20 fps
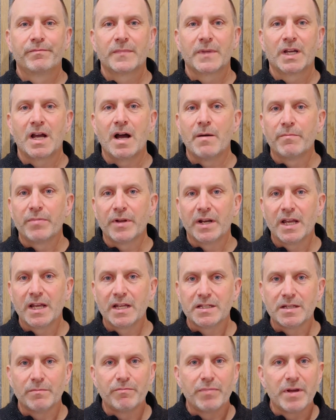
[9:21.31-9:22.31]

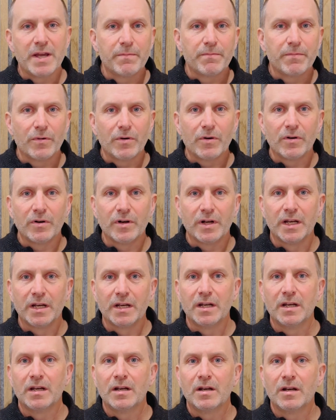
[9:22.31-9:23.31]
companies and people,
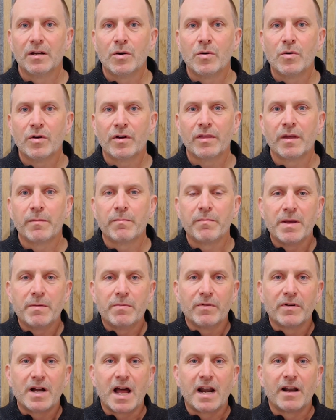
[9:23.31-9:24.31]
and who are the
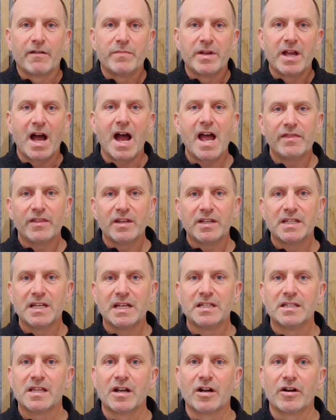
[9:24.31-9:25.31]
people kind of behind the
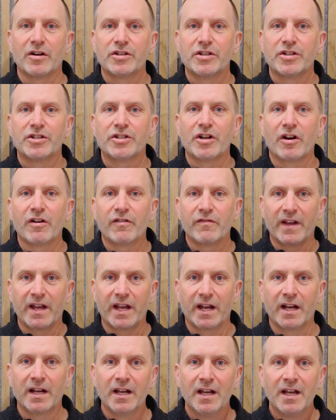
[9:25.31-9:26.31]
scenes that are
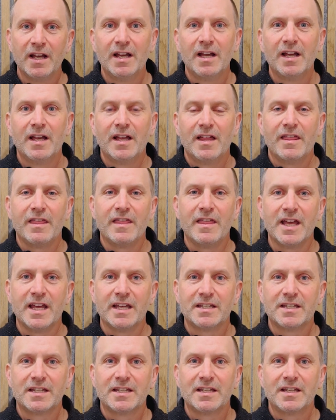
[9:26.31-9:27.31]
serving
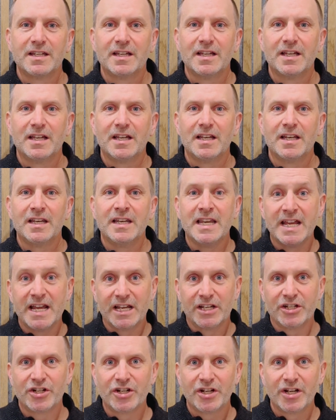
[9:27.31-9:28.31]
this
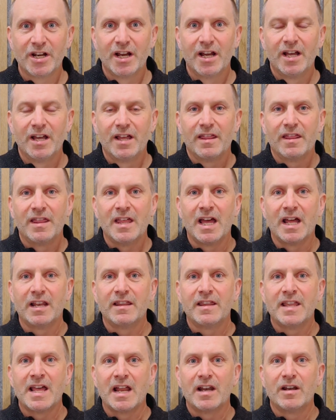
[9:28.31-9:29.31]
niche,
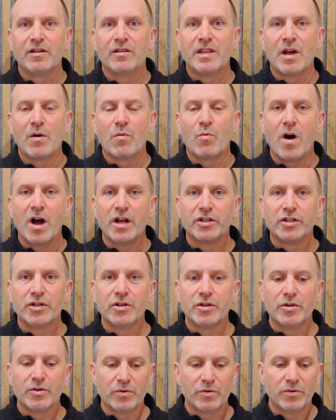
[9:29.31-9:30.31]
that want
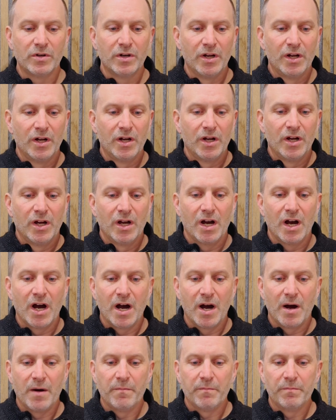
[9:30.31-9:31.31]
to
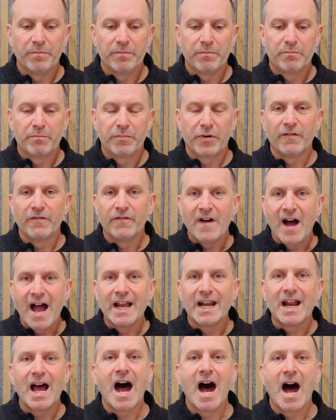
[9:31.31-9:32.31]

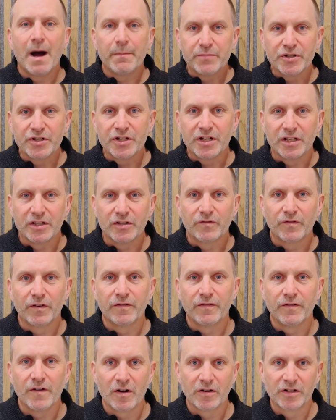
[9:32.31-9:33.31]
provide options for
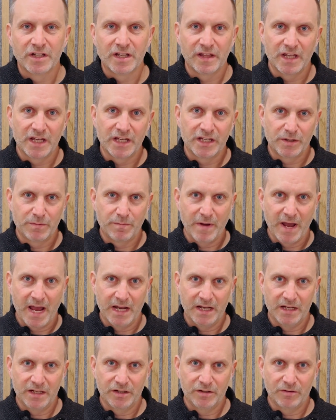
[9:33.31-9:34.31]
folks in this
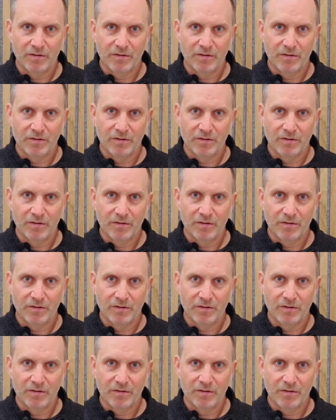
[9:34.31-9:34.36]
space,